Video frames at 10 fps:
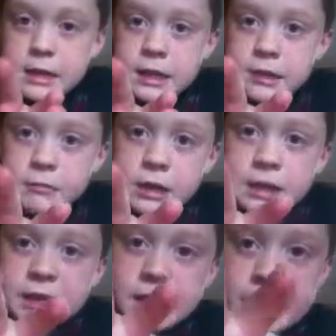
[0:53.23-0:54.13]
Then you want
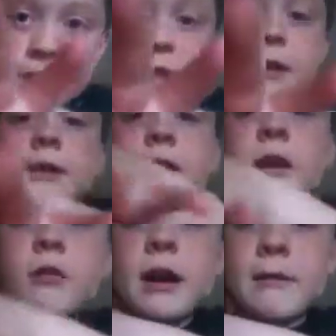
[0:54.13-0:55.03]
to knead
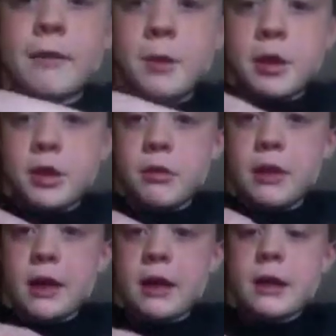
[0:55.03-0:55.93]
away from you,
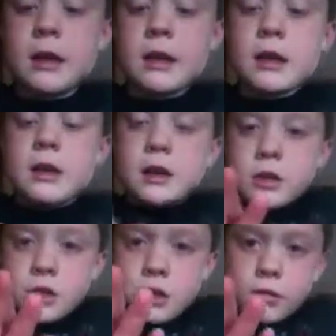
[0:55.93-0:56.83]
okay?
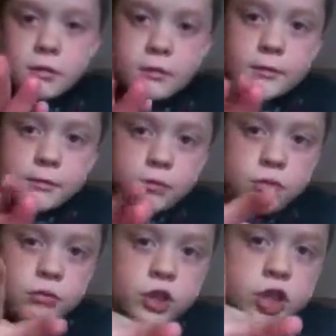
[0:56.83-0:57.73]
So
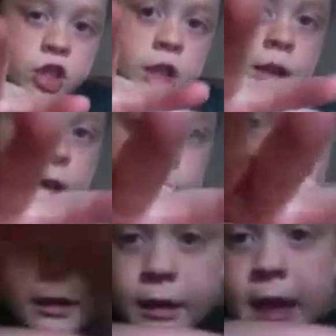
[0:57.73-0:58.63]
push it
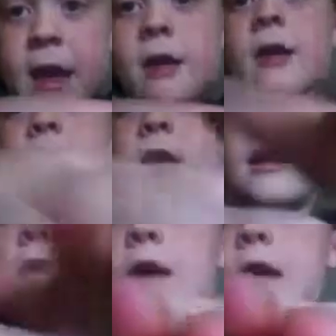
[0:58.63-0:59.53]
down.
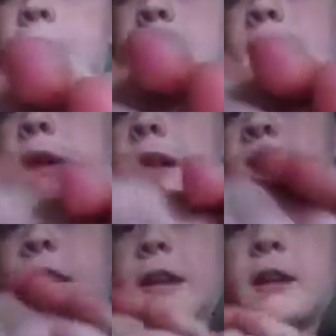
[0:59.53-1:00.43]
And
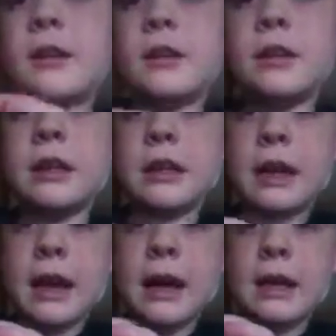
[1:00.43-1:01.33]
then do
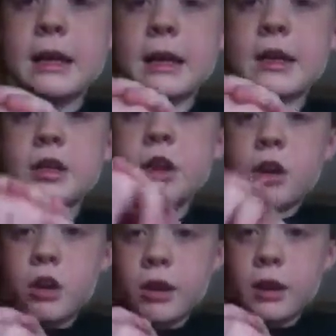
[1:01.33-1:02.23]
that, and then
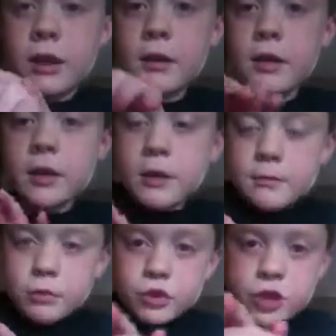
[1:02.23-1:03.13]
turn it.
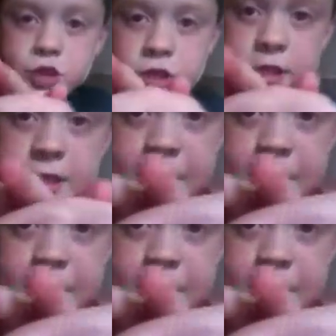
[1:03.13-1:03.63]
Push this